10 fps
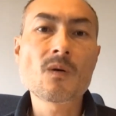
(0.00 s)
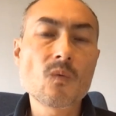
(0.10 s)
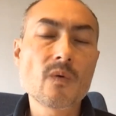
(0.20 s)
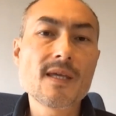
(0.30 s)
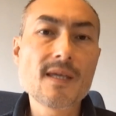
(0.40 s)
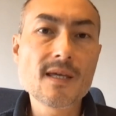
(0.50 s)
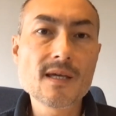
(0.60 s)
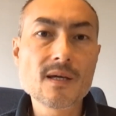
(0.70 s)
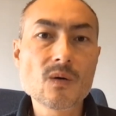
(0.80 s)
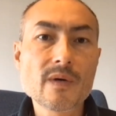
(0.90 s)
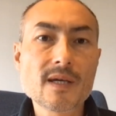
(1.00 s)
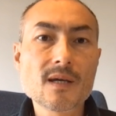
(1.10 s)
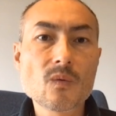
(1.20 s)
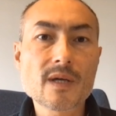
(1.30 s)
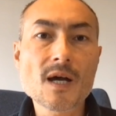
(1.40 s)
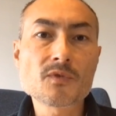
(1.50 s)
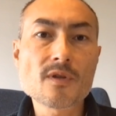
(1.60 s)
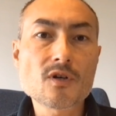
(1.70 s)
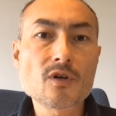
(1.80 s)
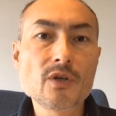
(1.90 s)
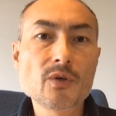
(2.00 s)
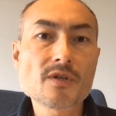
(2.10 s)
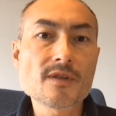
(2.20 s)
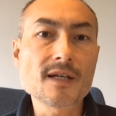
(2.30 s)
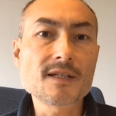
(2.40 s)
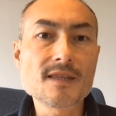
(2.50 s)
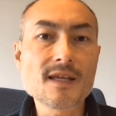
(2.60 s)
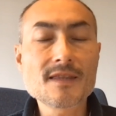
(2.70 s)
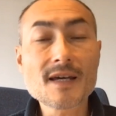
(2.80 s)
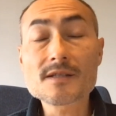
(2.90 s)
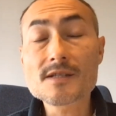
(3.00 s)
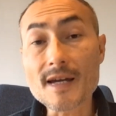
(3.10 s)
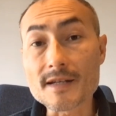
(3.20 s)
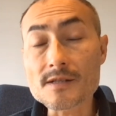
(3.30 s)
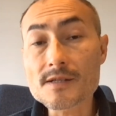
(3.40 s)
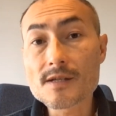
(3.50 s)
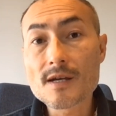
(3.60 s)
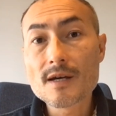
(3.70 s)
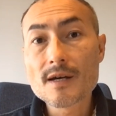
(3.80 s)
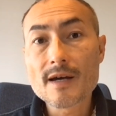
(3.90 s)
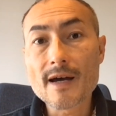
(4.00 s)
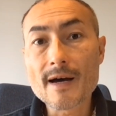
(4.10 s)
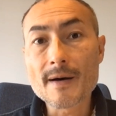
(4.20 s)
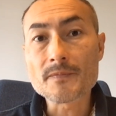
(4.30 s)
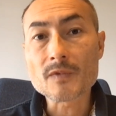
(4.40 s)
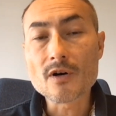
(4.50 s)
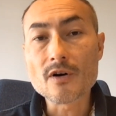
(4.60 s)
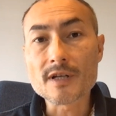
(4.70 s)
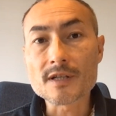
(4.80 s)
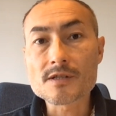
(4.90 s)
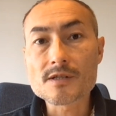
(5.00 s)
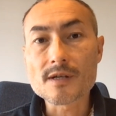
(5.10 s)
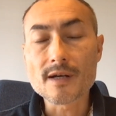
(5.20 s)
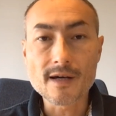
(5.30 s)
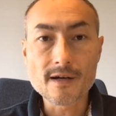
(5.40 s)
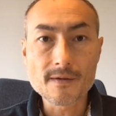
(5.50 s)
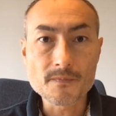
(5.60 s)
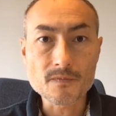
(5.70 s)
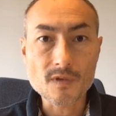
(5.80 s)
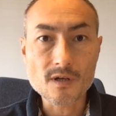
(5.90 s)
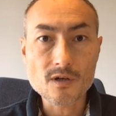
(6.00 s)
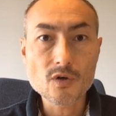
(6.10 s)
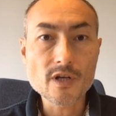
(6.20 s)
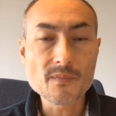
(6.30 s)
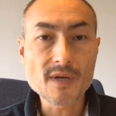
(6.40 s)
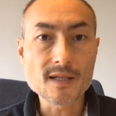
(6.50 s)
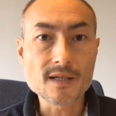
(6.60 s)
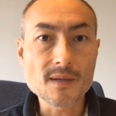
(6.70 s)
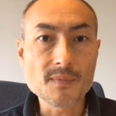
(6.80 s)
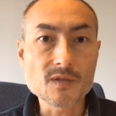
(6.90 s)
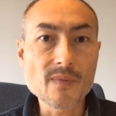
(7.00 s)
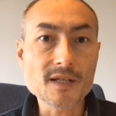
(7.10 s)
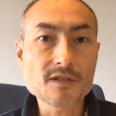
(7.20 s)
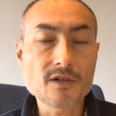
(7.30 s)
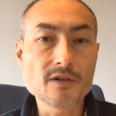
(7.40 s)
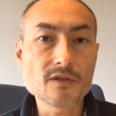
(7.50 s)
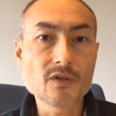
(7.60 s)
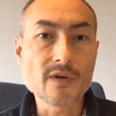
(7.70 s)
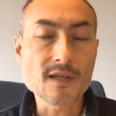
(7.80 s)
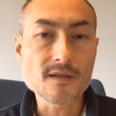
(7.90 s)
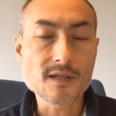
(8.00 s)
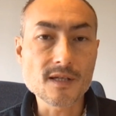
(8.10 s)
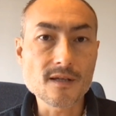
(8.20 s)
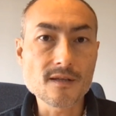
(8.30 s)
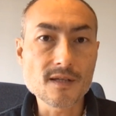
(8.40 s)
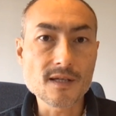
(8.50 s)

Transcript: we come to the conclusion that in that sense, earnings could have been a bit better during the